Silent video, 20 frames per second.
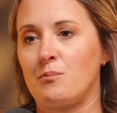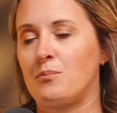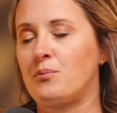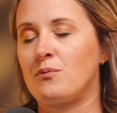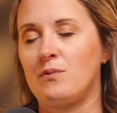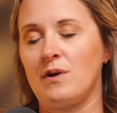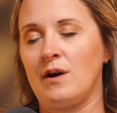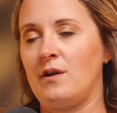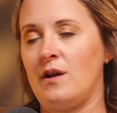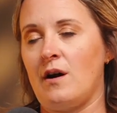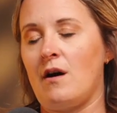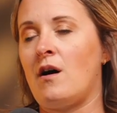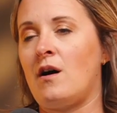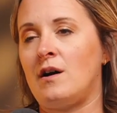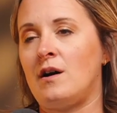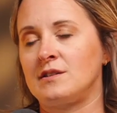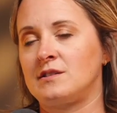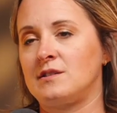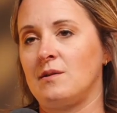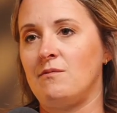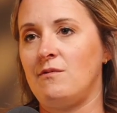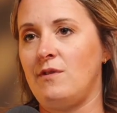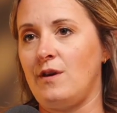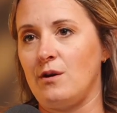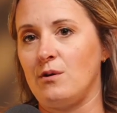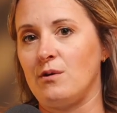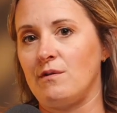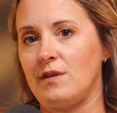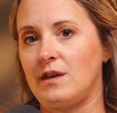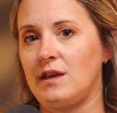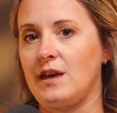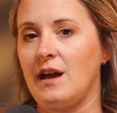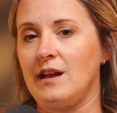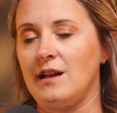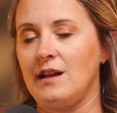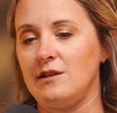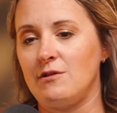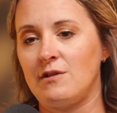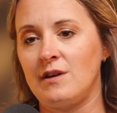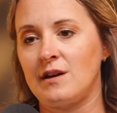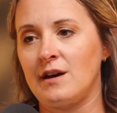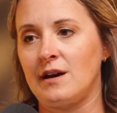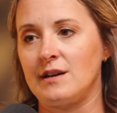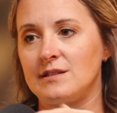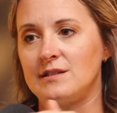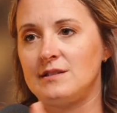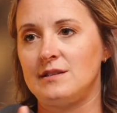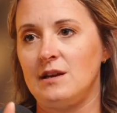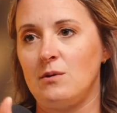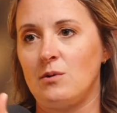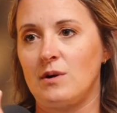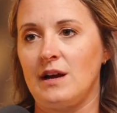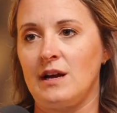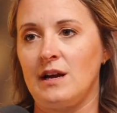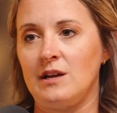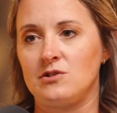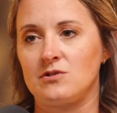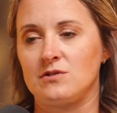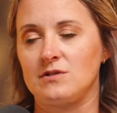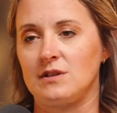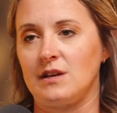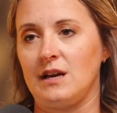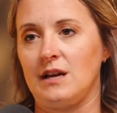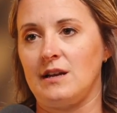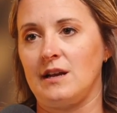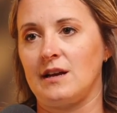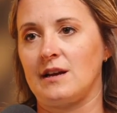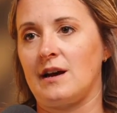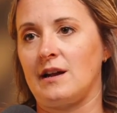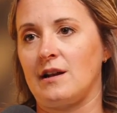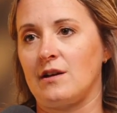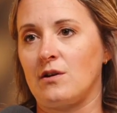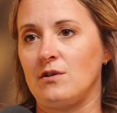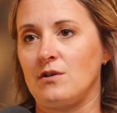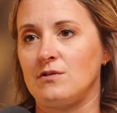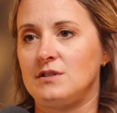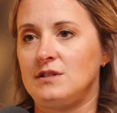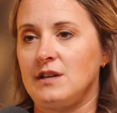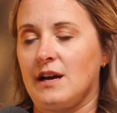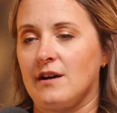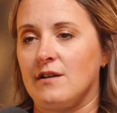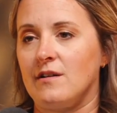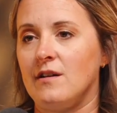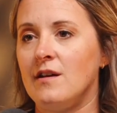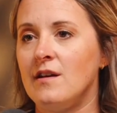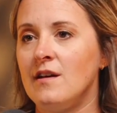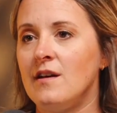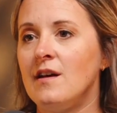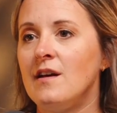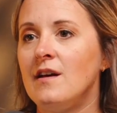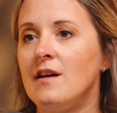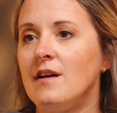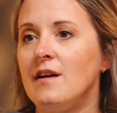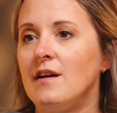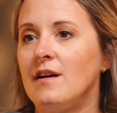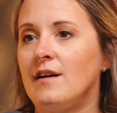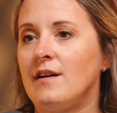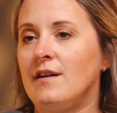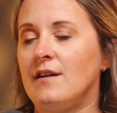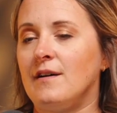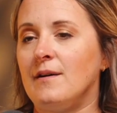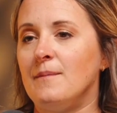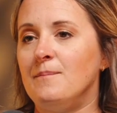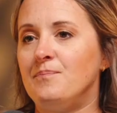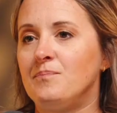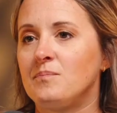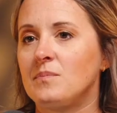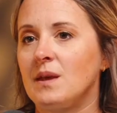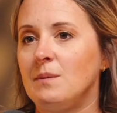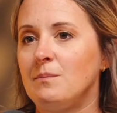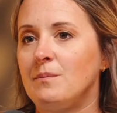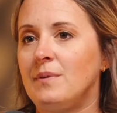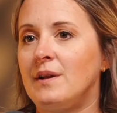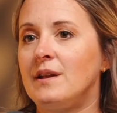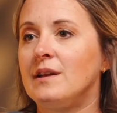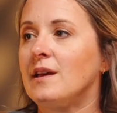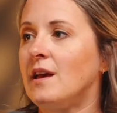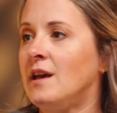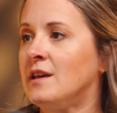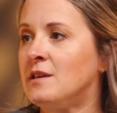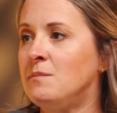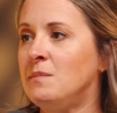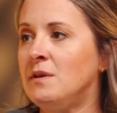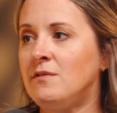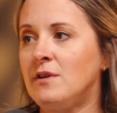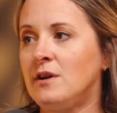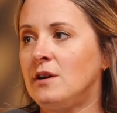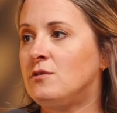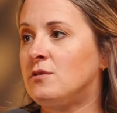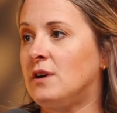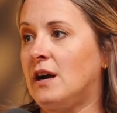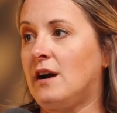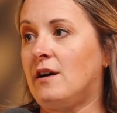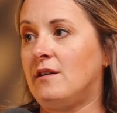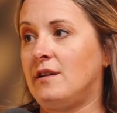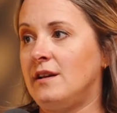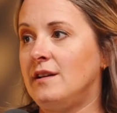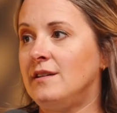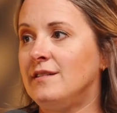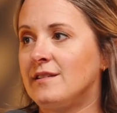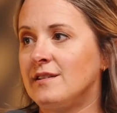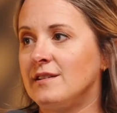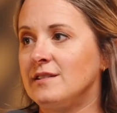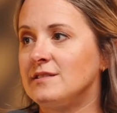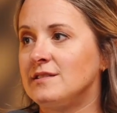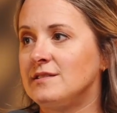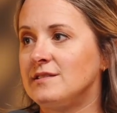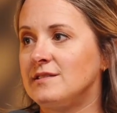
an awesome view of the canyon. You can kind of see where Angel's Landing kind of goes down. But it can be very crowded because